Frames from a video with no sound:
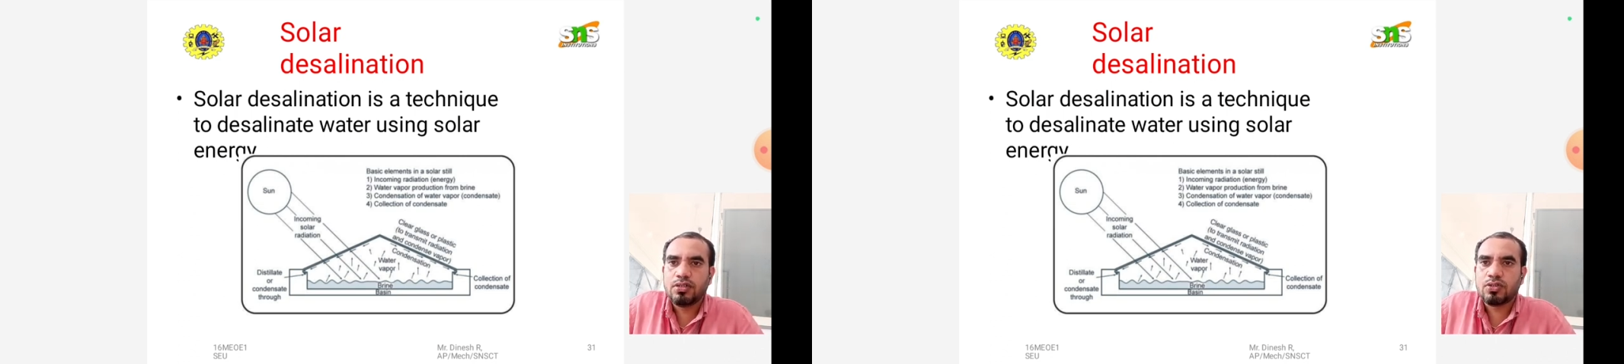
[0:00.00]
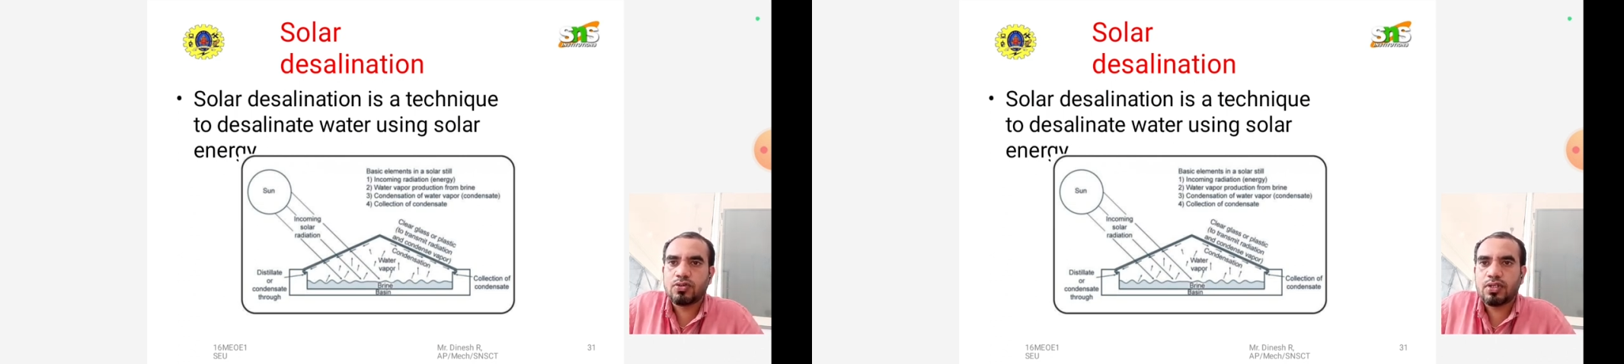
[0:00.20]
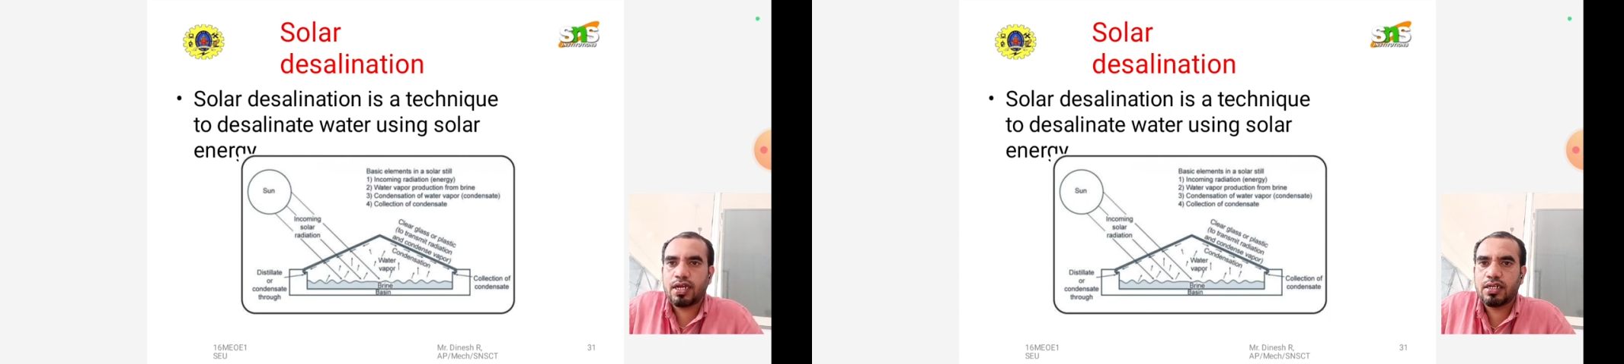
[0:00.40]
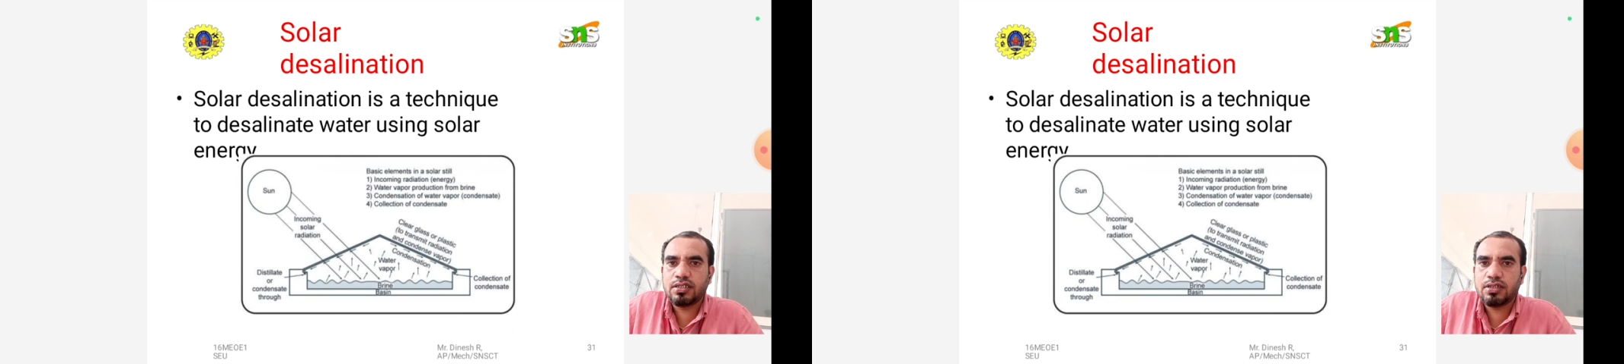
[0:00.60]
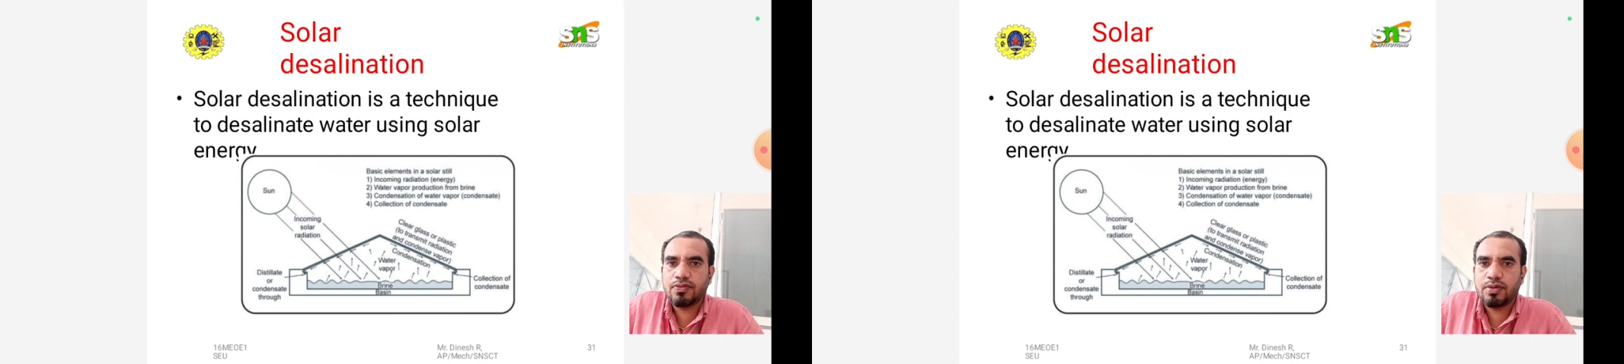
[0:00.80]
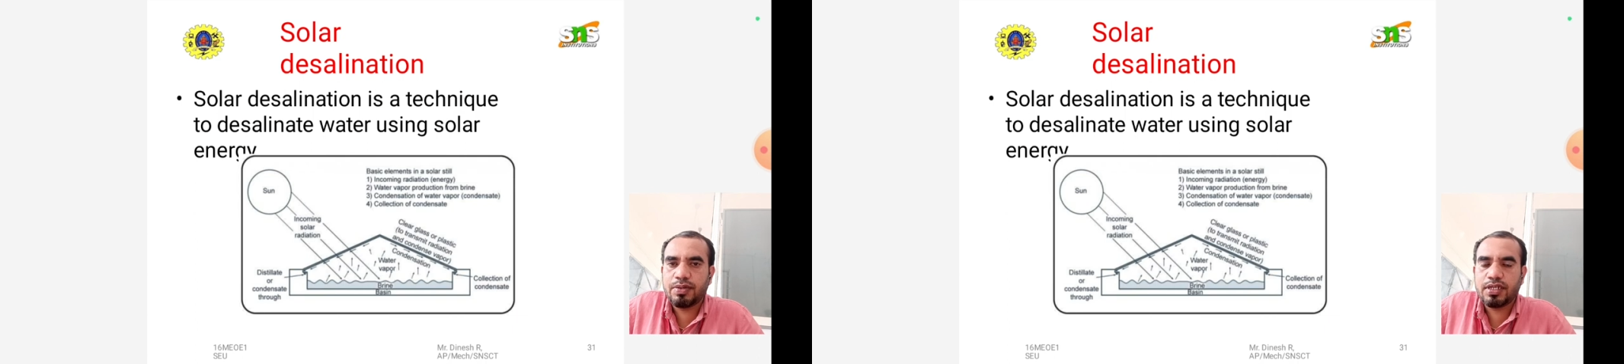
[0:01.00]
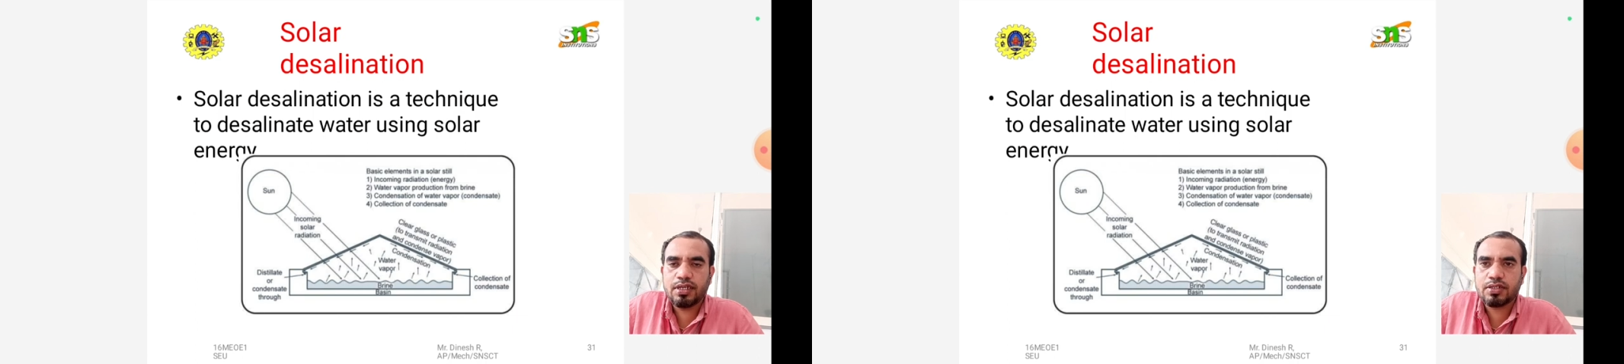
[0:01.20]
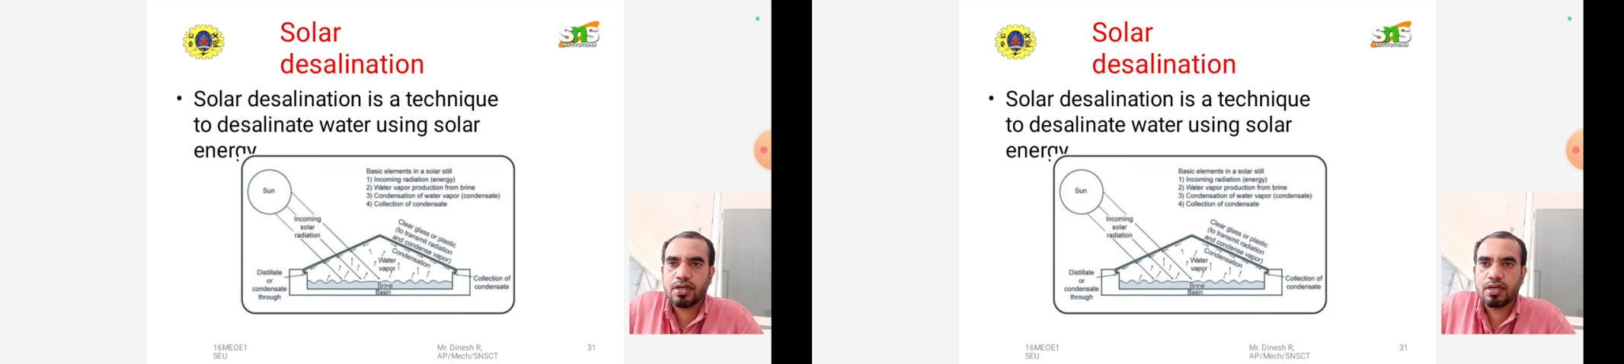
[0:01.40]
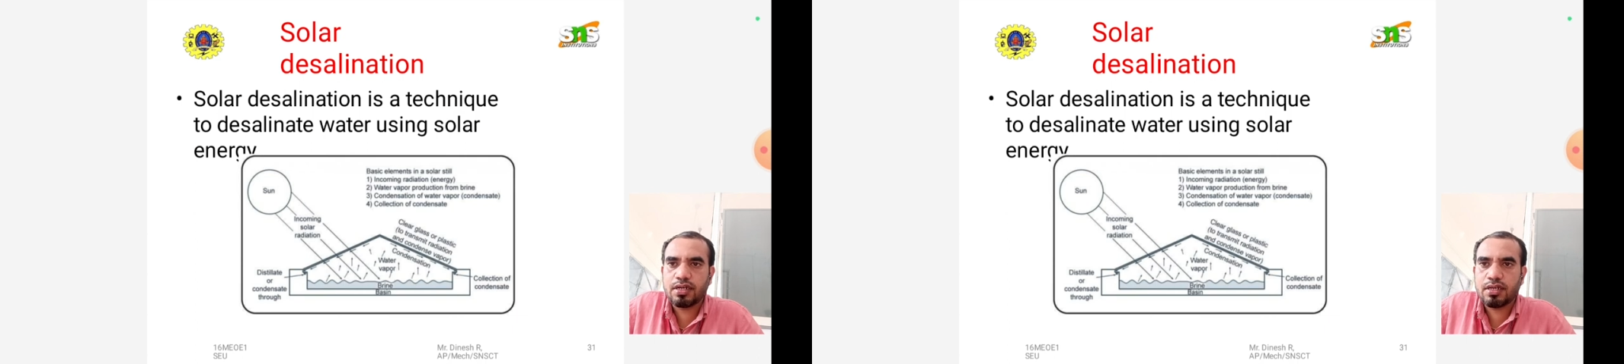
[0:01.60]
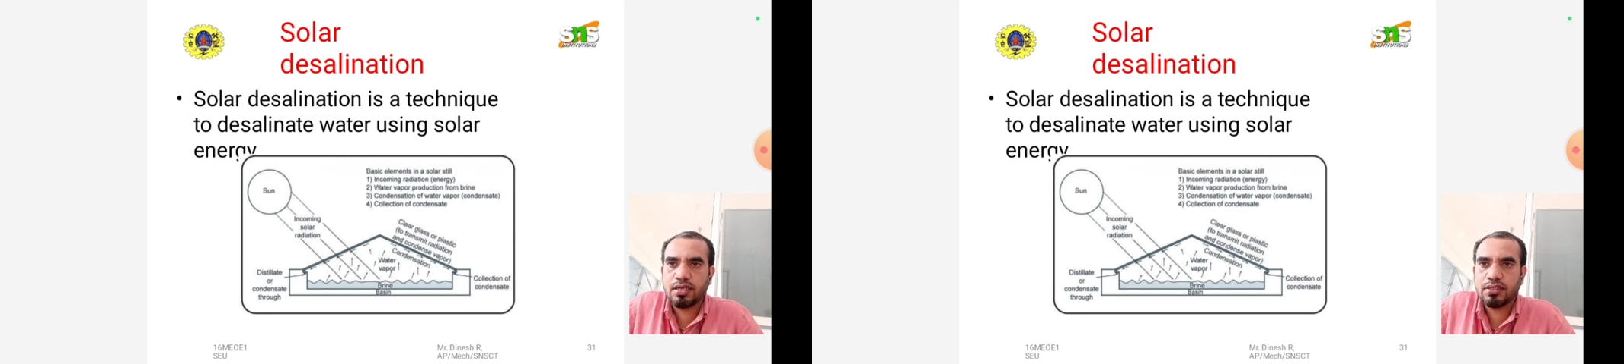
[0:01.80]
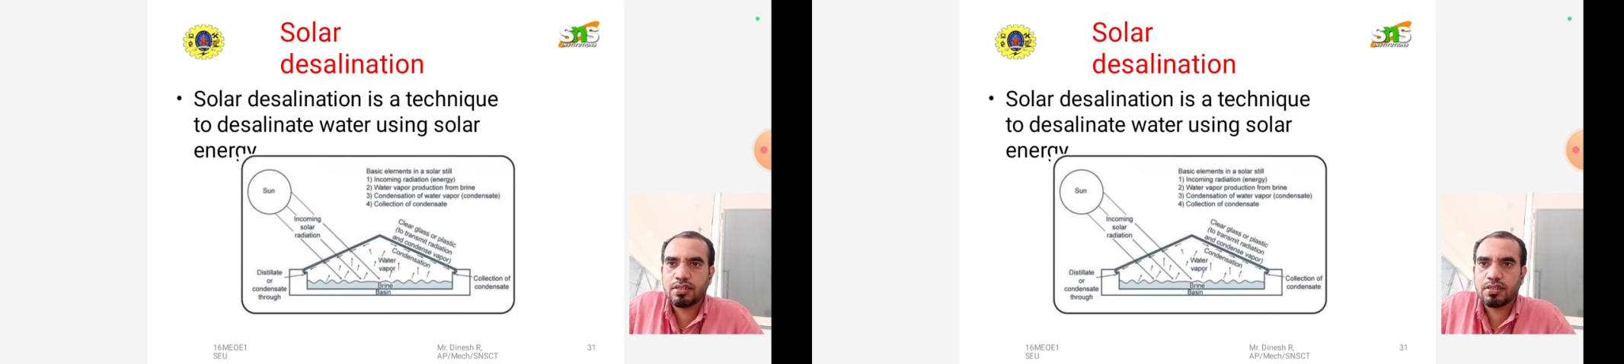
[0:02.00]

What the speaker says: so the energy will be the sun rays,